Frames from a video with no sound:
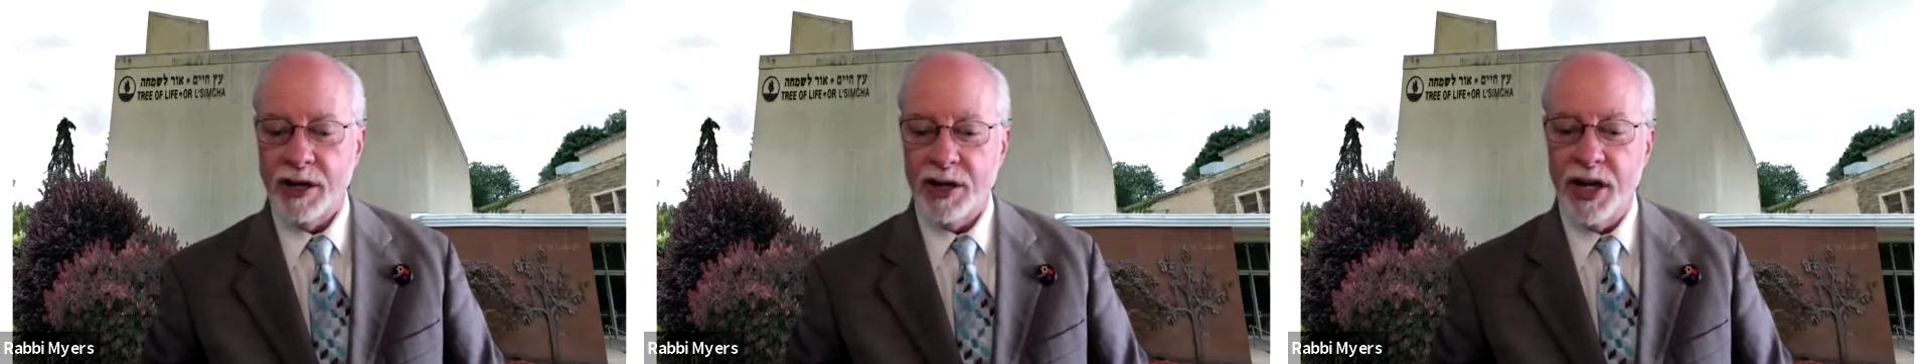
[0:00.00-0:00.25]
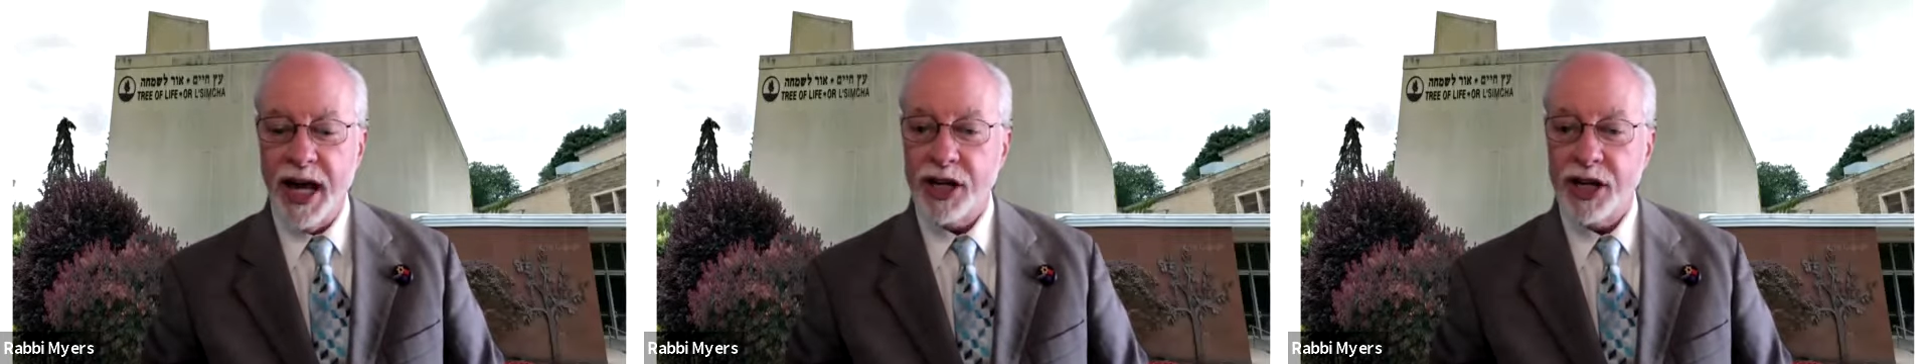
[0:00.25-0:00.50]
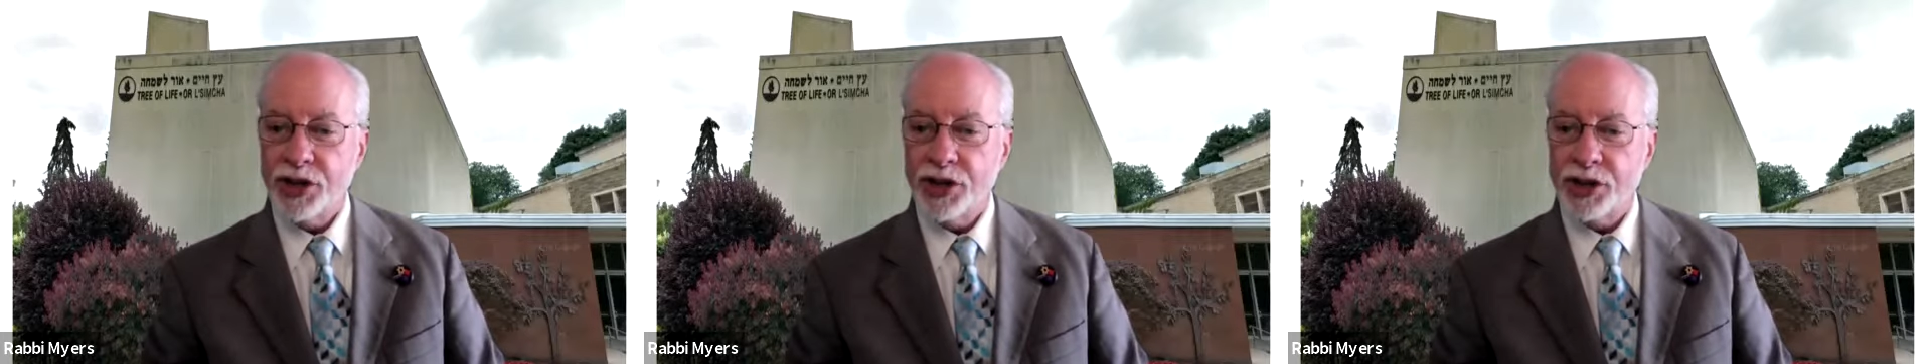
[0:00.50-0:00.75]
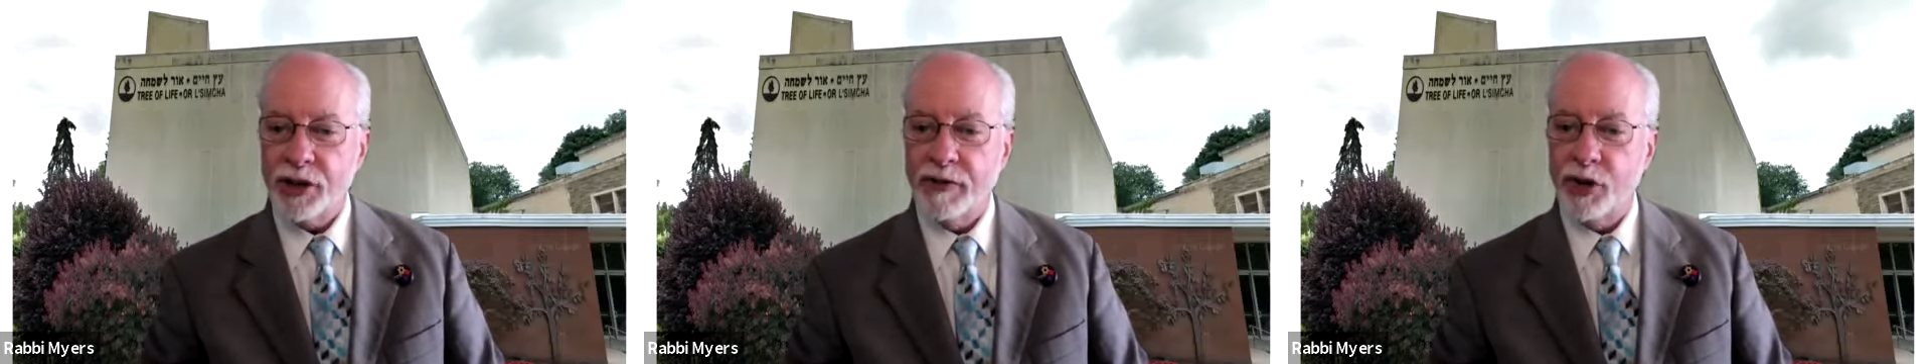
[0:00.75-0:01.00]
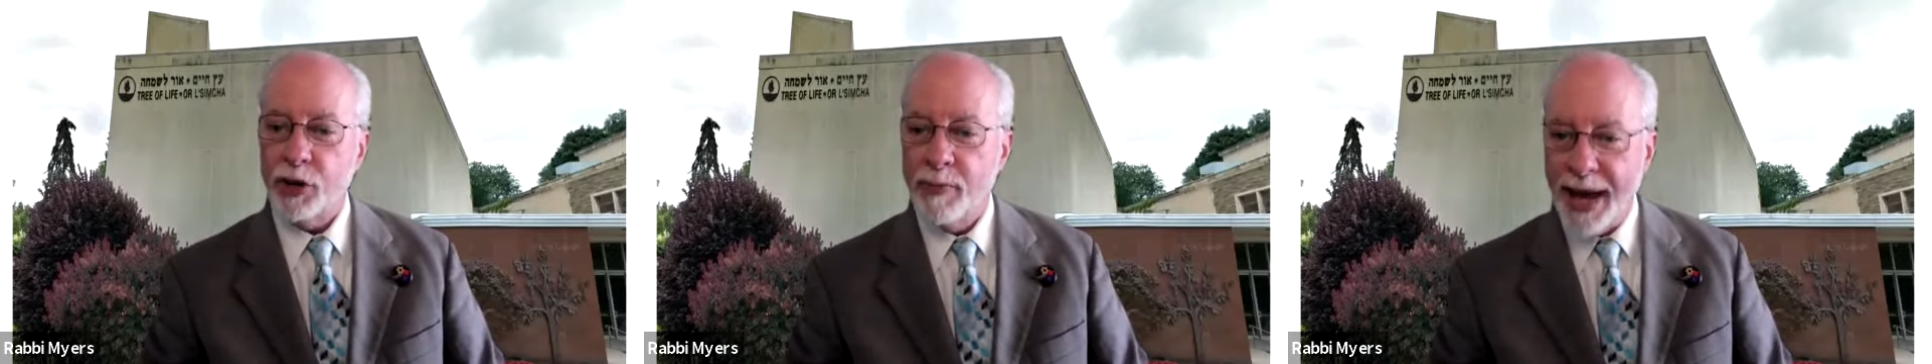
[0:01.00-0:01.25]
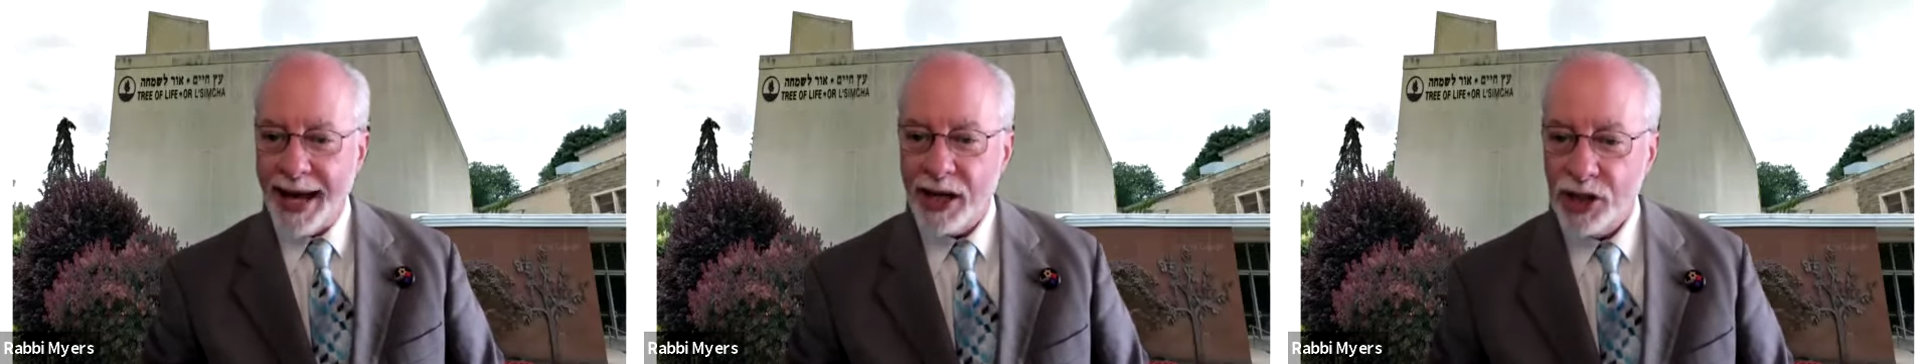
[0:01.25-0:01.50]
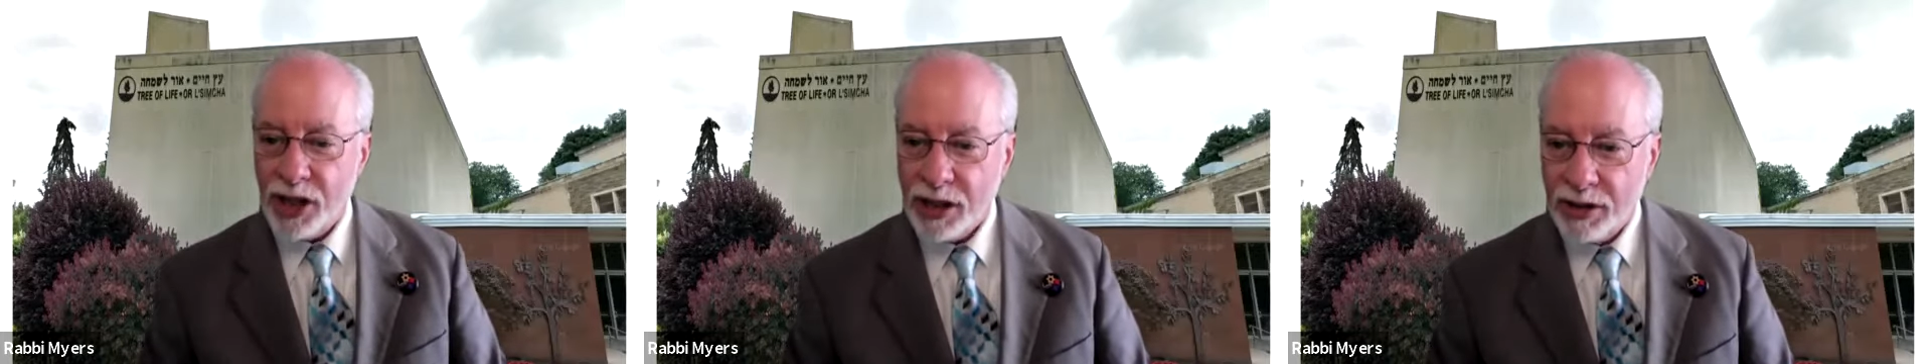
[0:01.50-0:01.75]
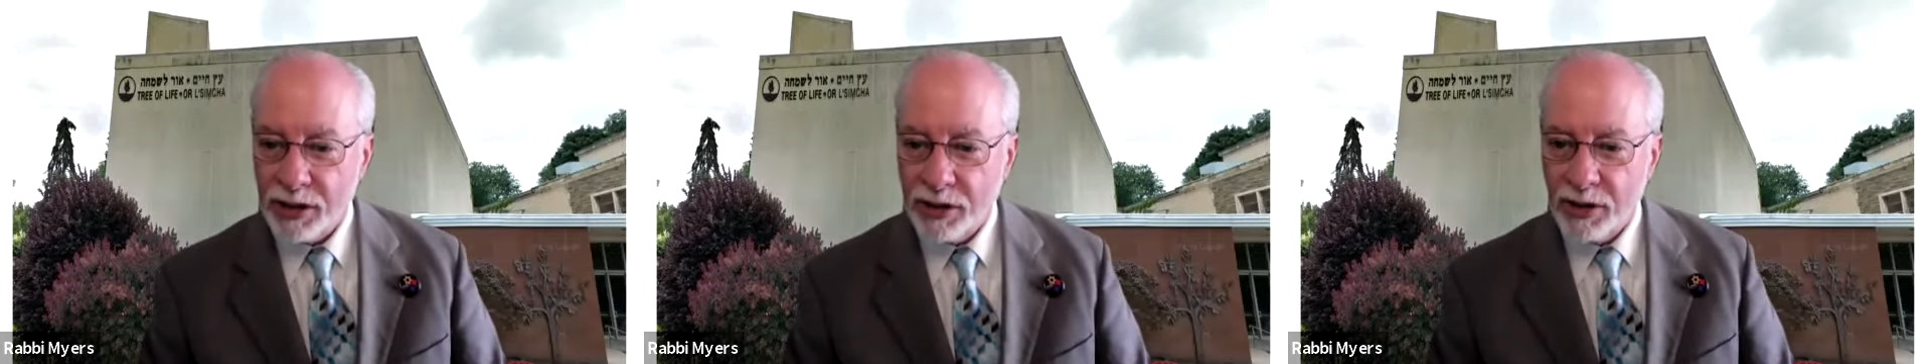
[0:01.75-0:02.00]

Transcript: the nations of humanity,